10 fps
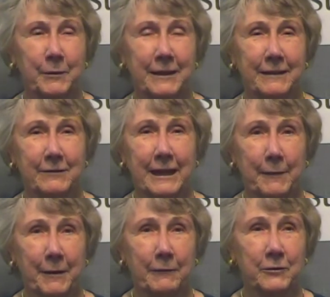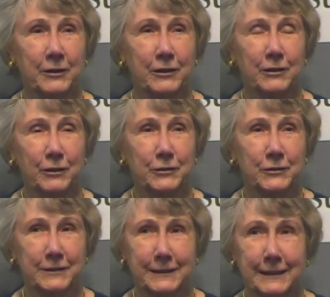and it came out with the
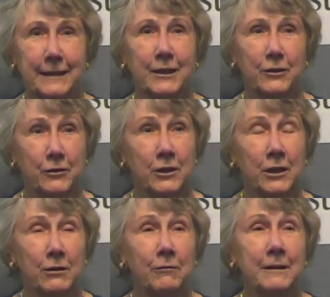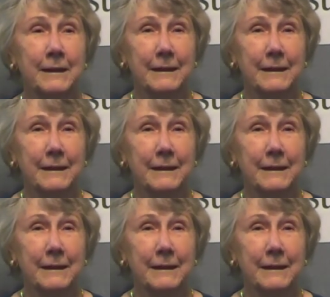conclusion that no,